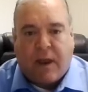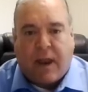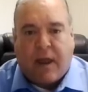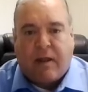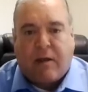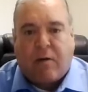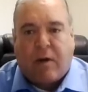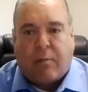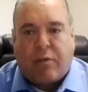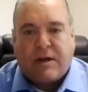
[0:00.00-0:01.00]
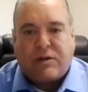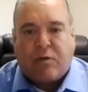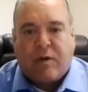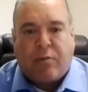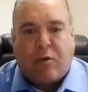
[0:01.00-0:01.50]
and the appraisal
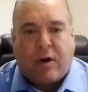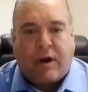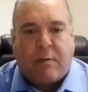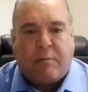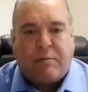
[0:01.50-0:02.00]
report comes